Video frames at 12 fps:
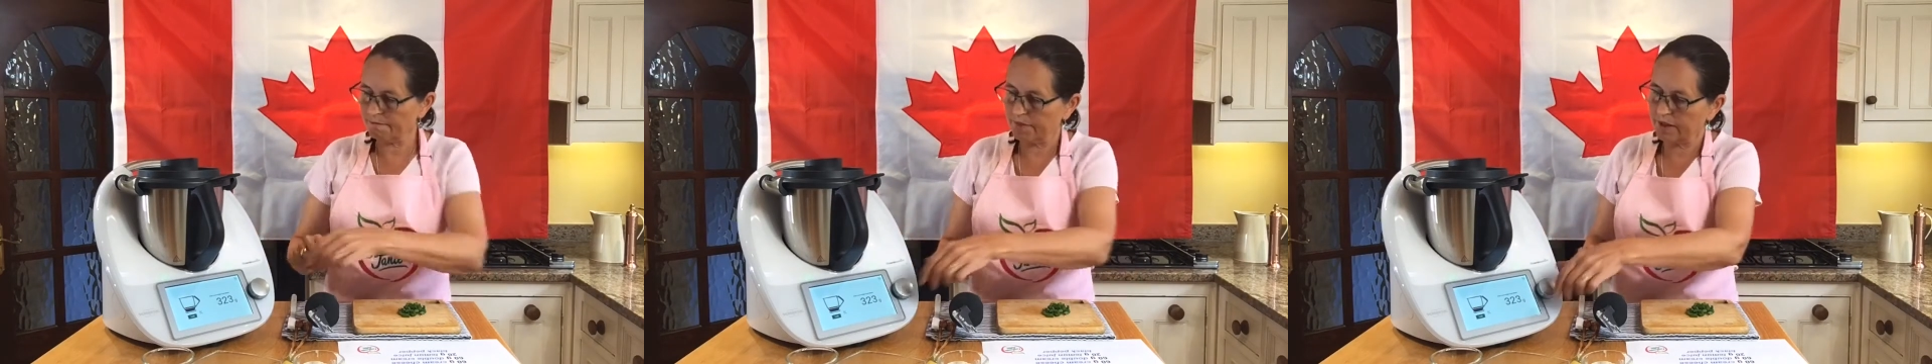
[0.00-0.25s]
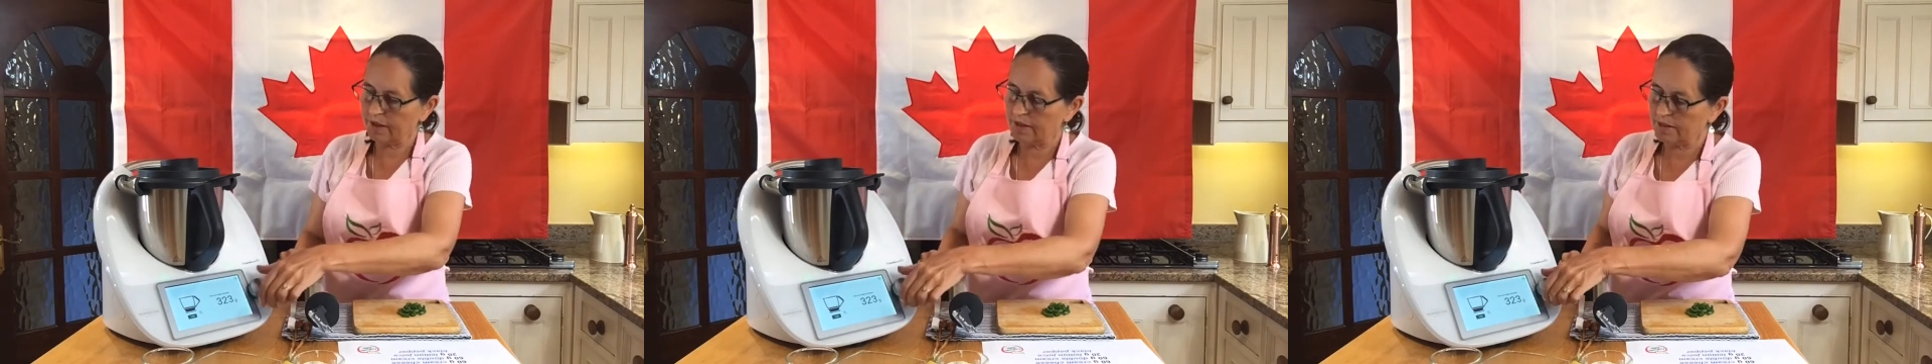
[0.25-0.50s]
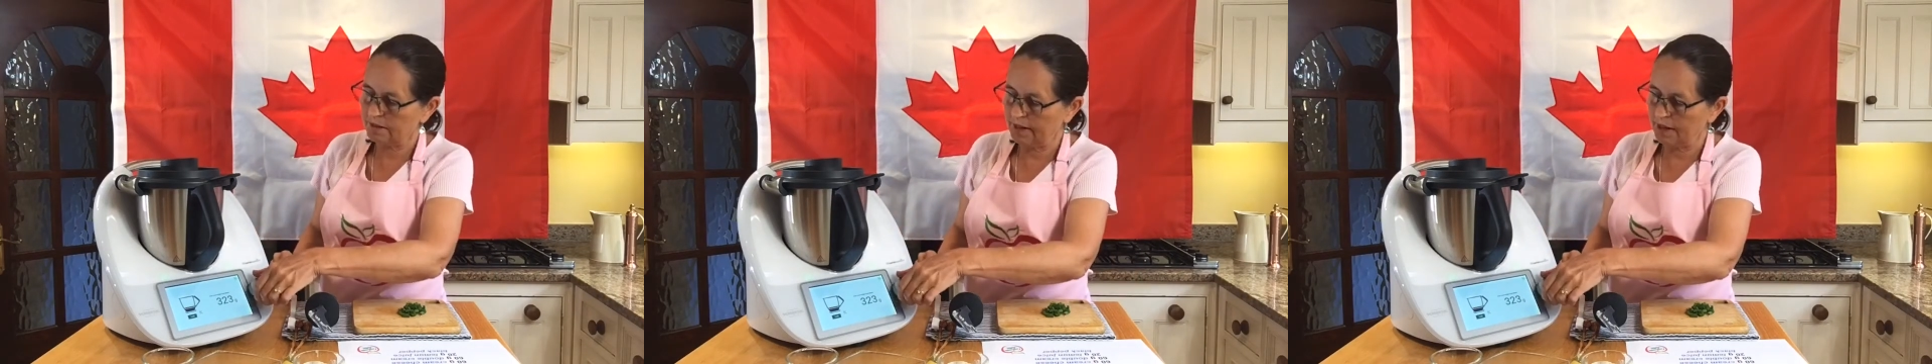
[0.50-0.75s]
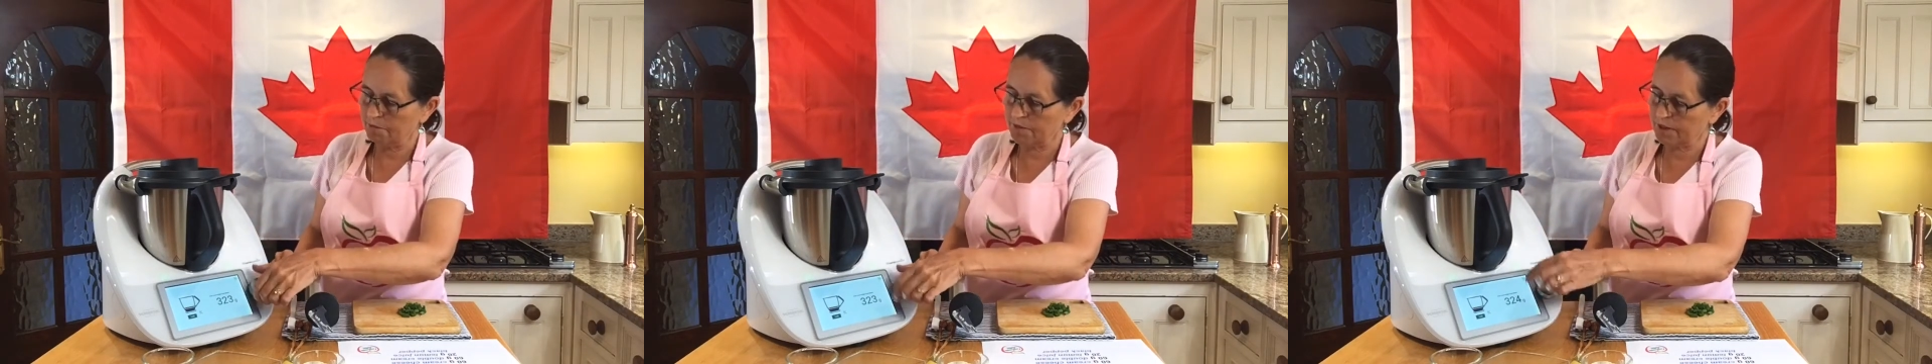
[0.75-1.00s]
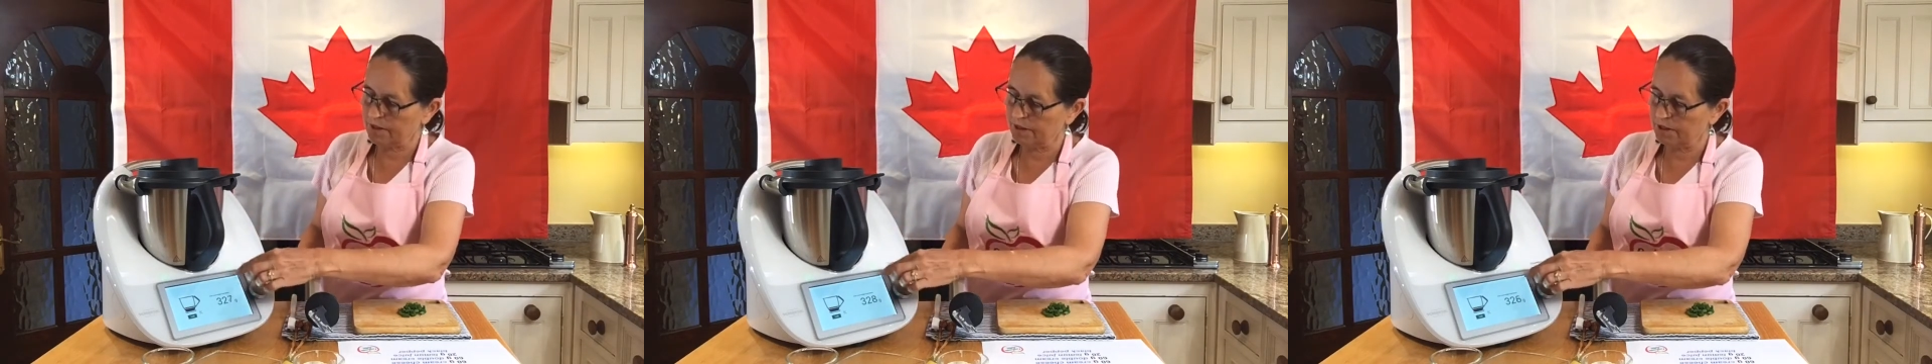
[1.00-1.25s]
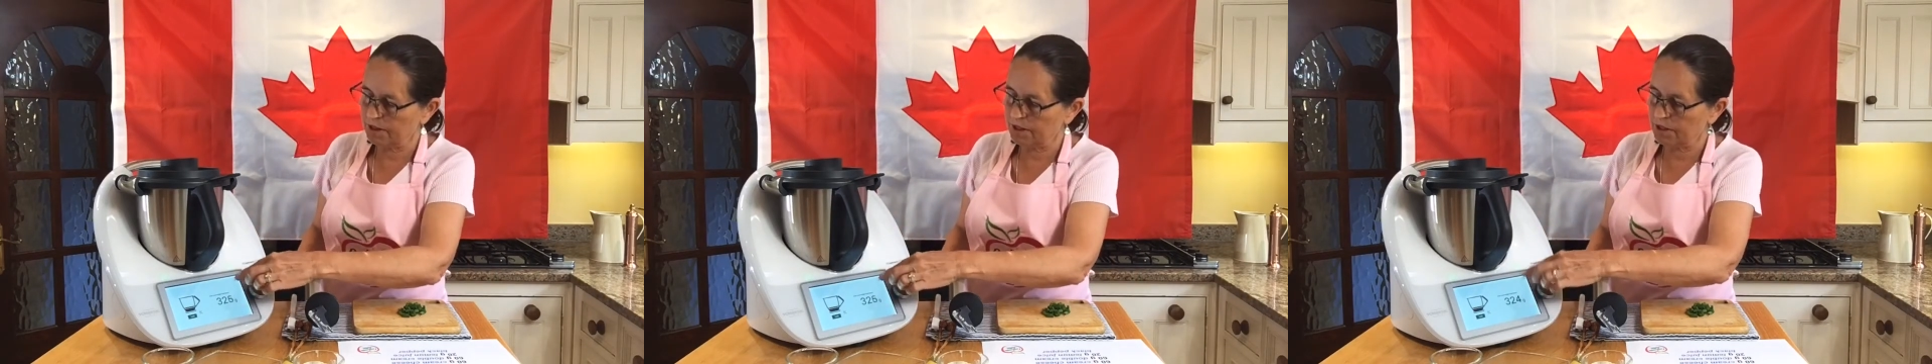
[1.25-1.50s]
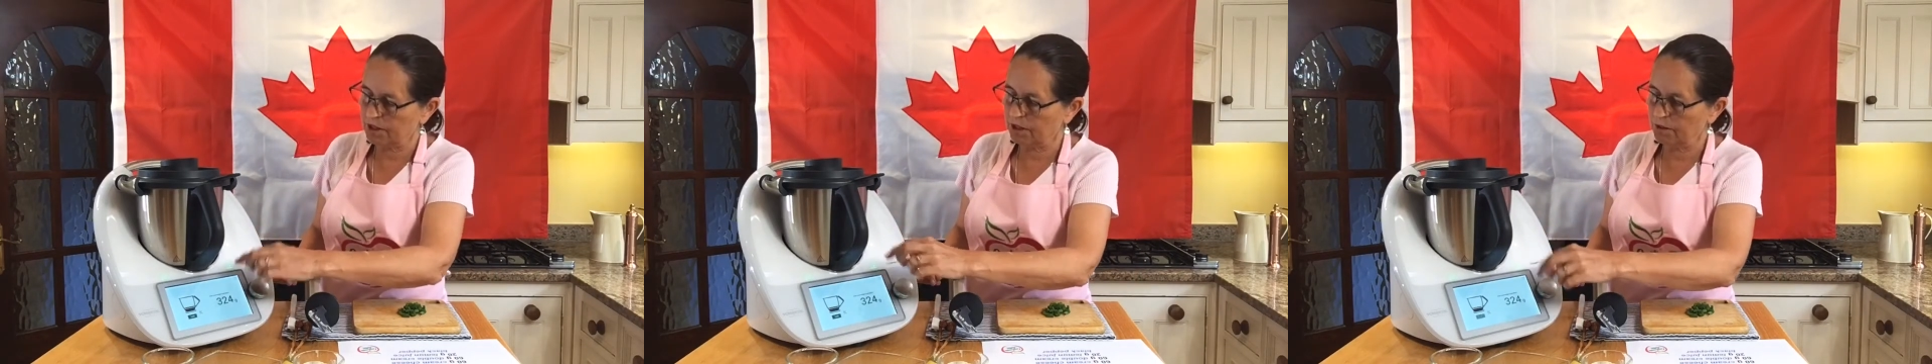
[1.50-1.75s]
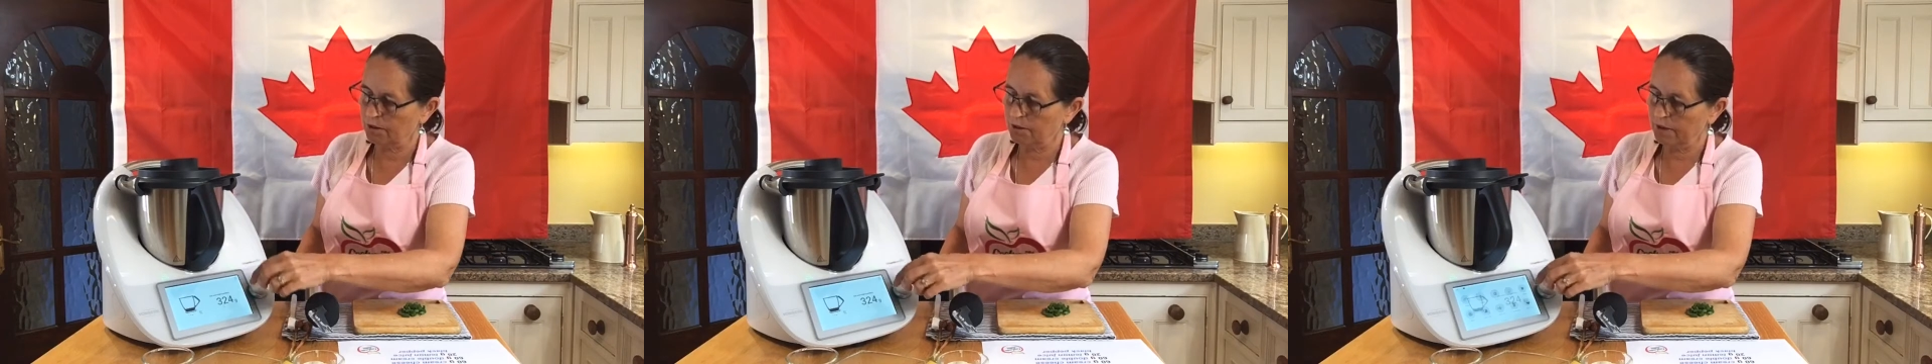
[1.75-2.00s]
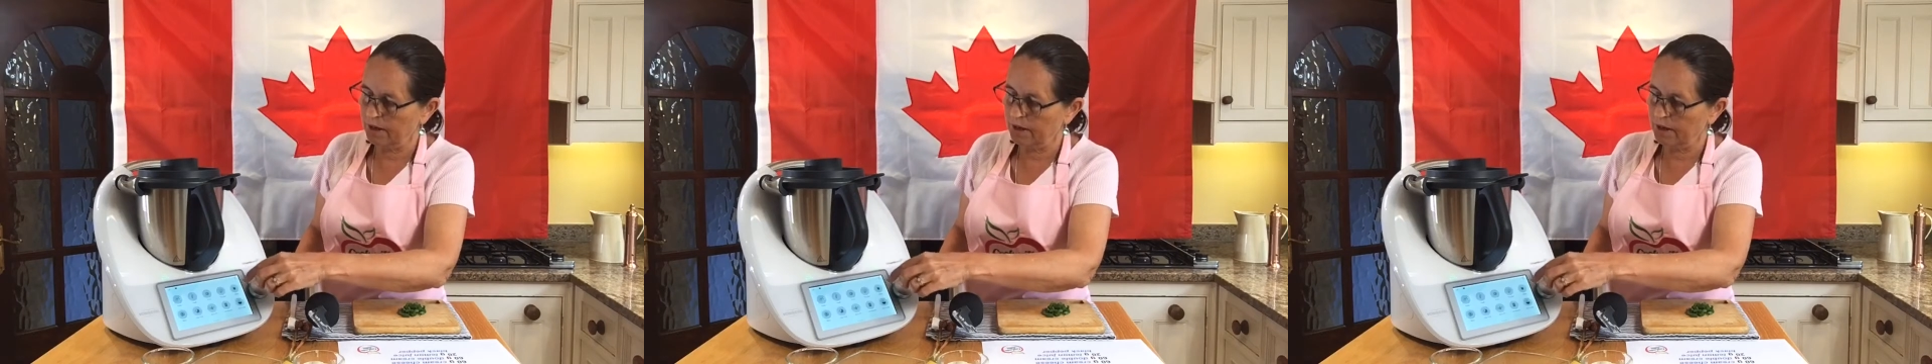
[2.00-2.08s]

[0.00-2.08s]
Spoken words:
So let's just go.